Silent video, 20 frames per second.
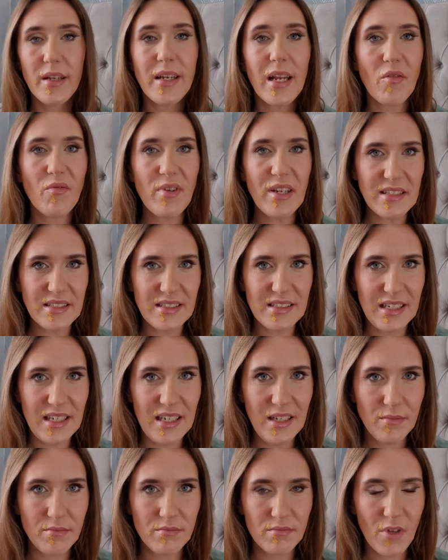Now
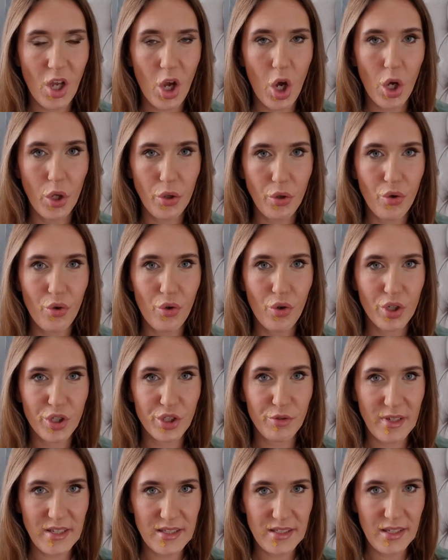recently, on
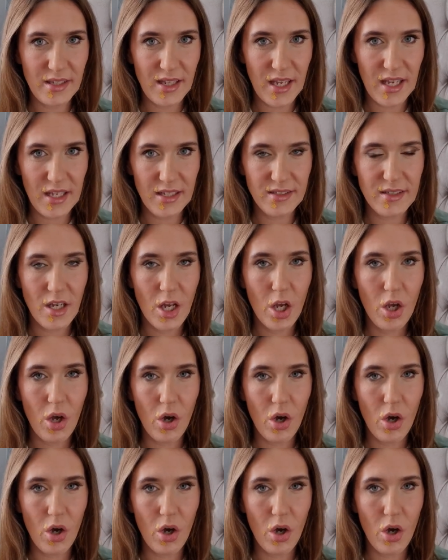August 23rd,